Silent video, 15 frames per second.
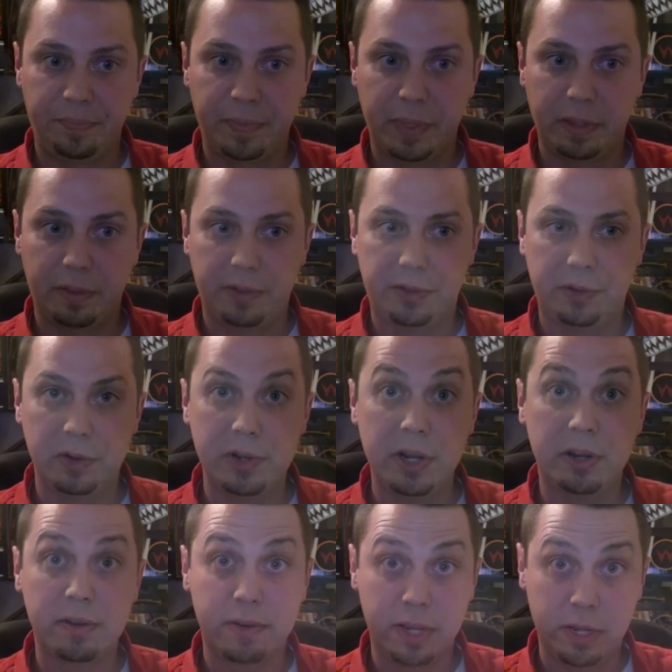through
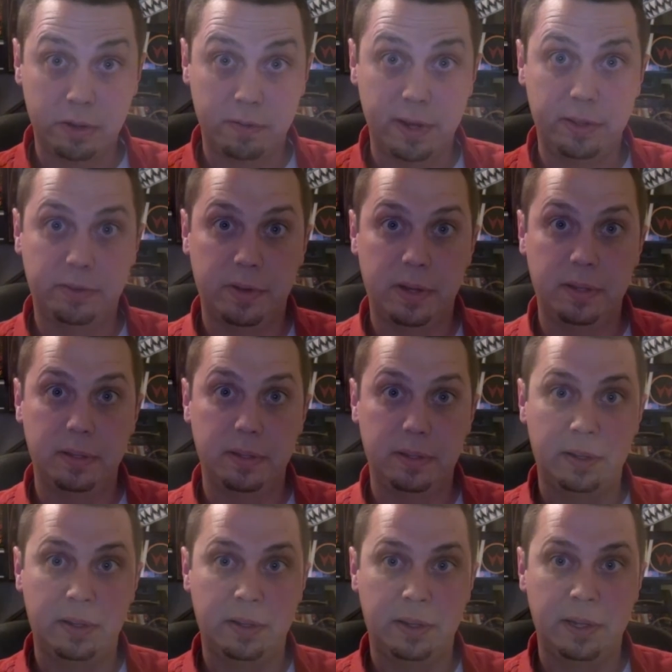your
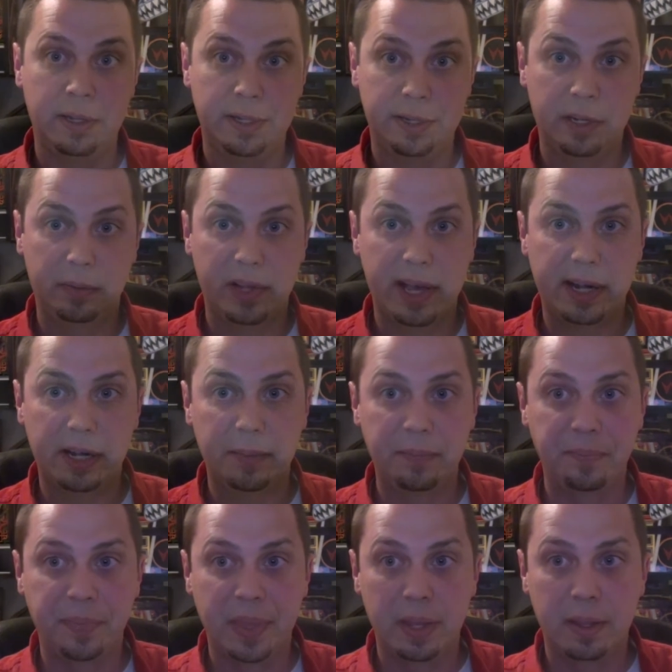urethra into your bladder.
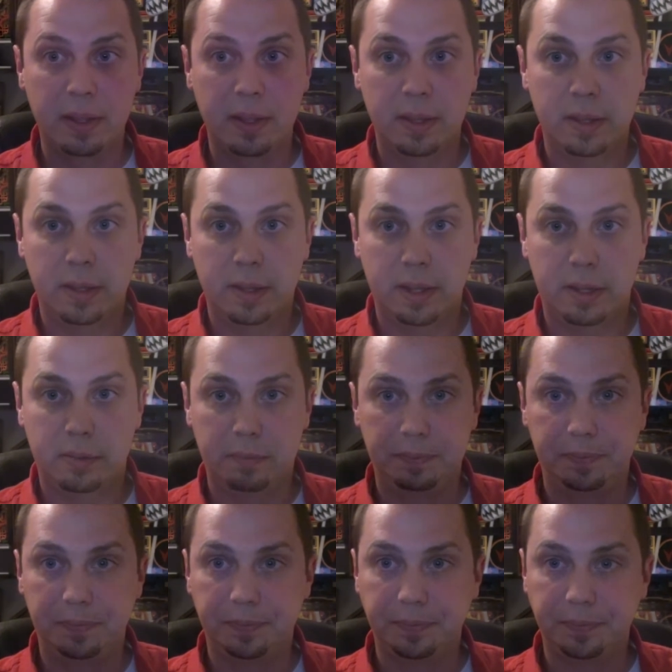
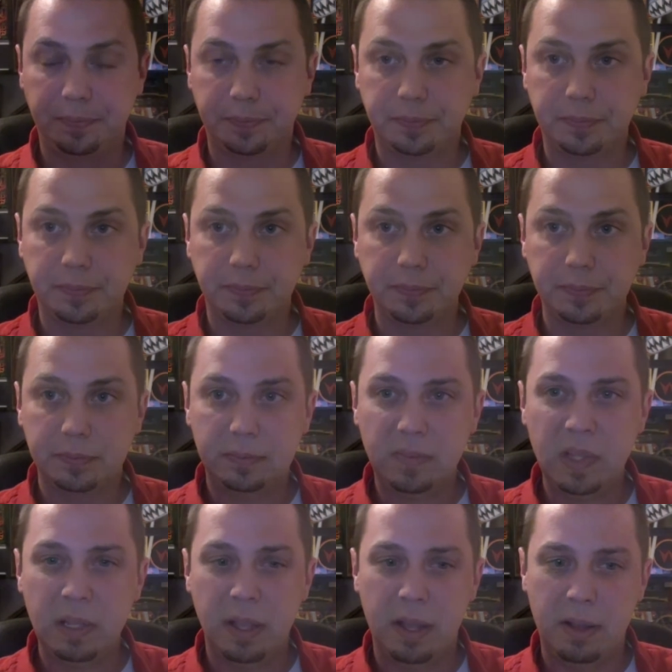
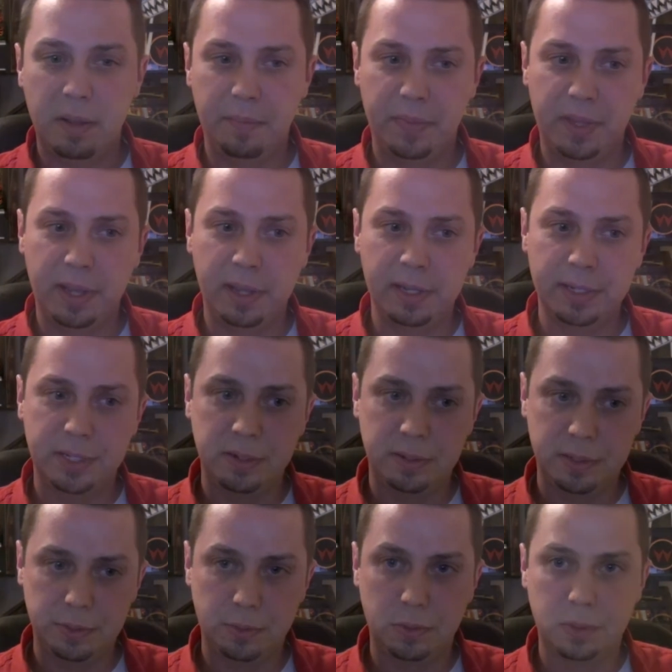They
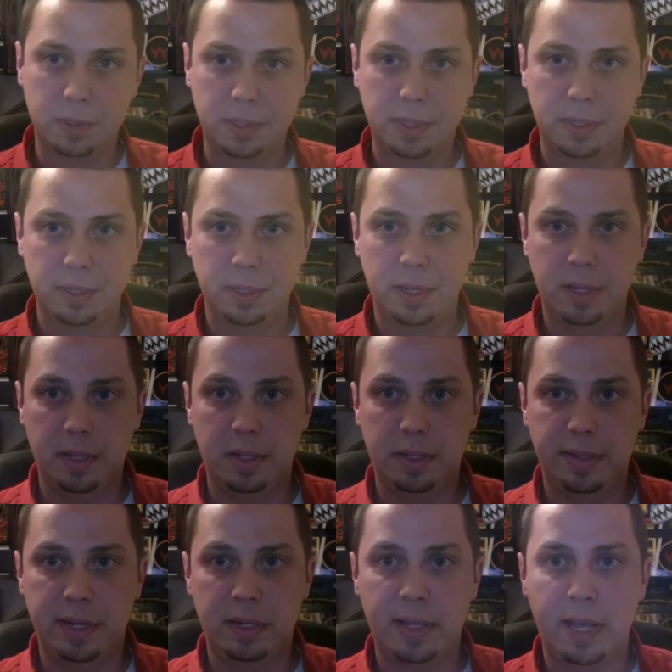insert tools
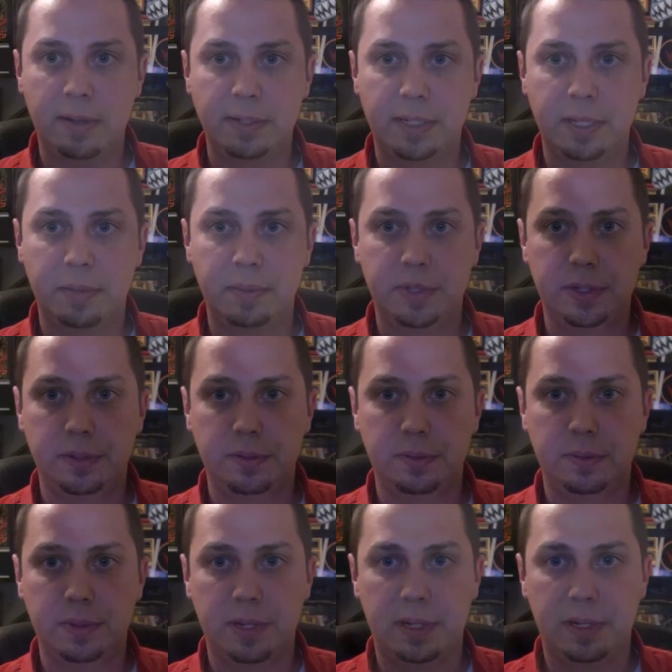that allows them
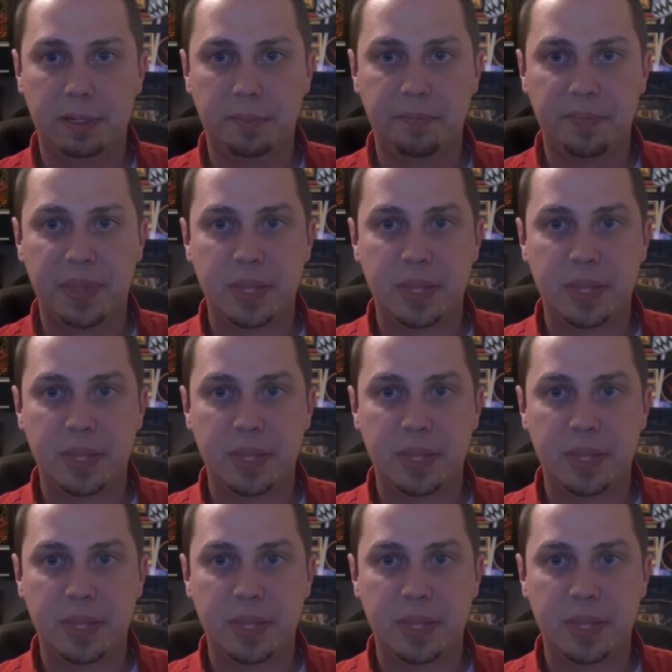to